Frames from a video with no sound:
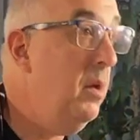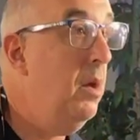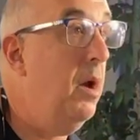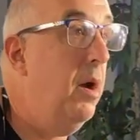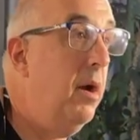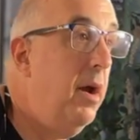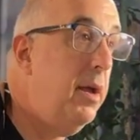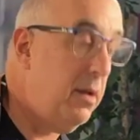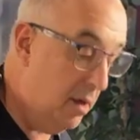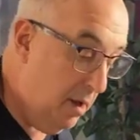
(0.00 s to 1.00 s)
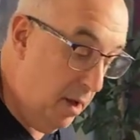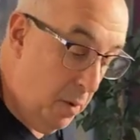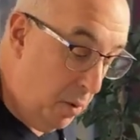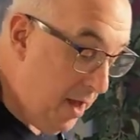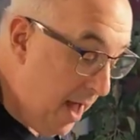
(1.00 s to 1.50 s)
All right.
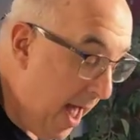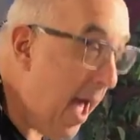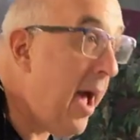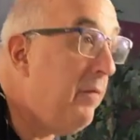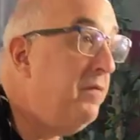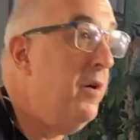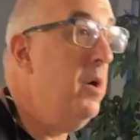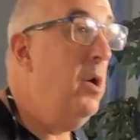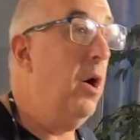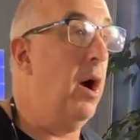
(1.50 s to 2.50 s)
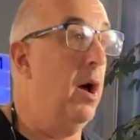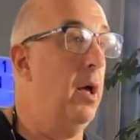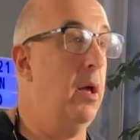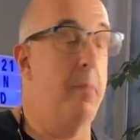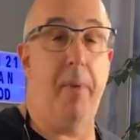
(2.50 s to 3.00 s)
We have
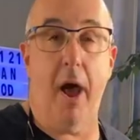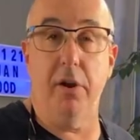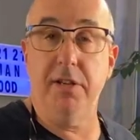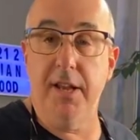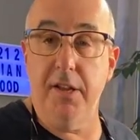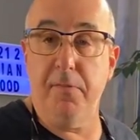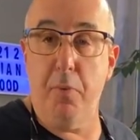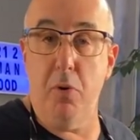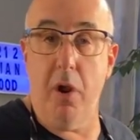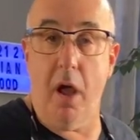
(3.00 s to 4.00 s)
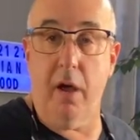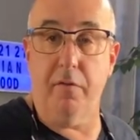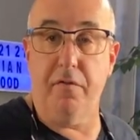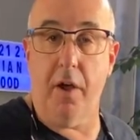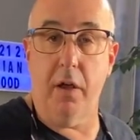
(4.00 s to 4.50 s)
about a teaspoon
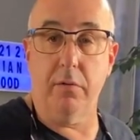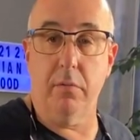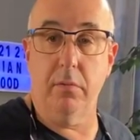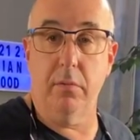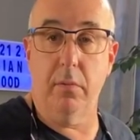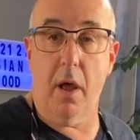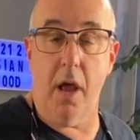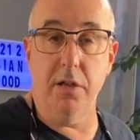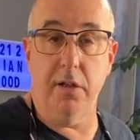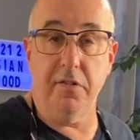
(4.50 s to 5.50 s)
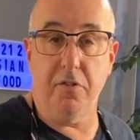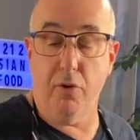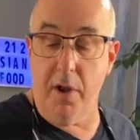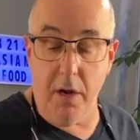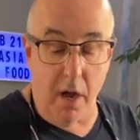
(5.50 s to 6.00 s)
of onions,
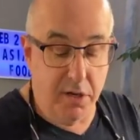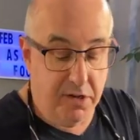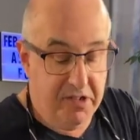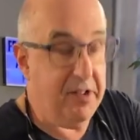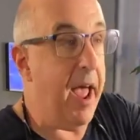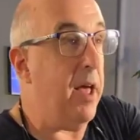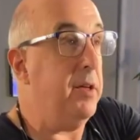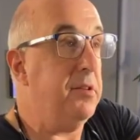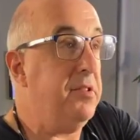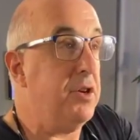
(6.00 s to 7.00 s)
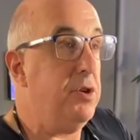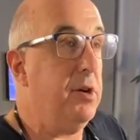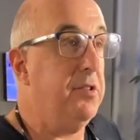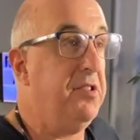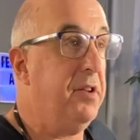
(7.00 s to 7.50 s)
green onions, scallions, as you
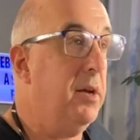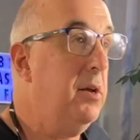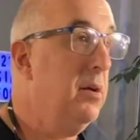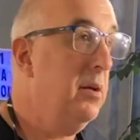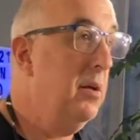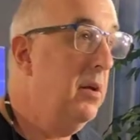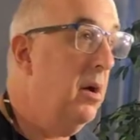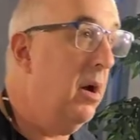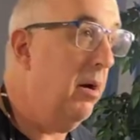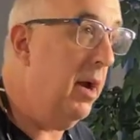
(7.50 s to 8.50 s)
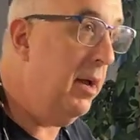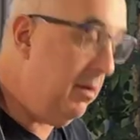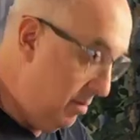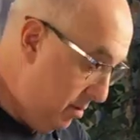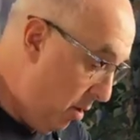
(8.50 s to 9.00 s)
can see. All right.
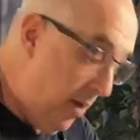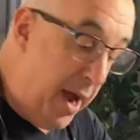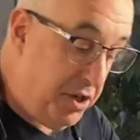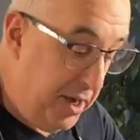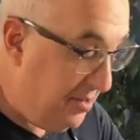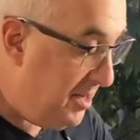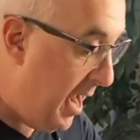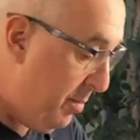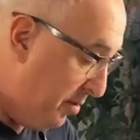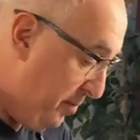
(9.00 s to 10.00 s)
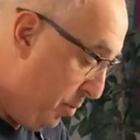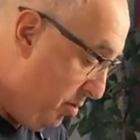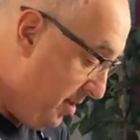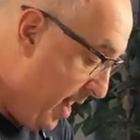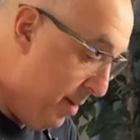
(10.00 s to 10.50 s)
Oh, actually, it's a
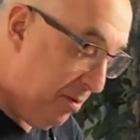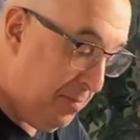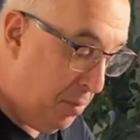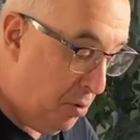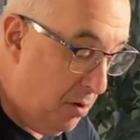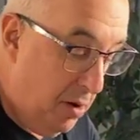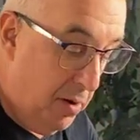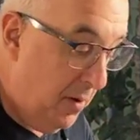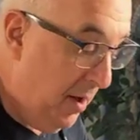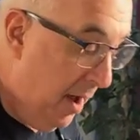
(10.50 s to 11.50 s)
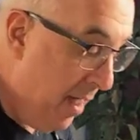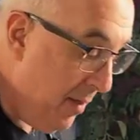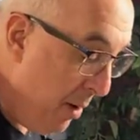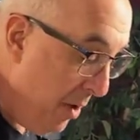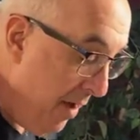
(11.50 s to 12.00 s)
tablespoon. And
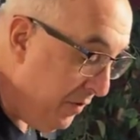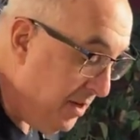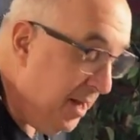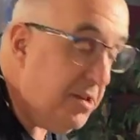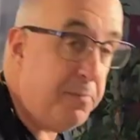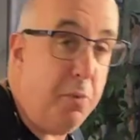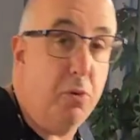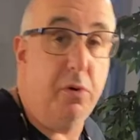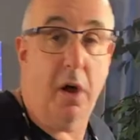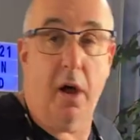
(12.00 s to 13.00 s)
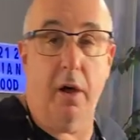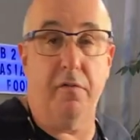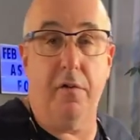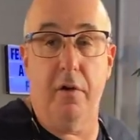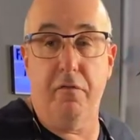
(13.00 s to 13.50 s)
then we have a teaspoon of
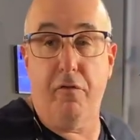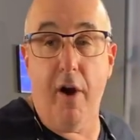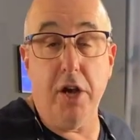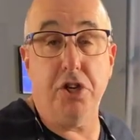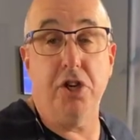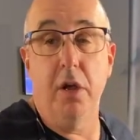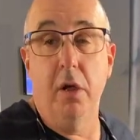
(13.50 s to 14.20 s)
fresh,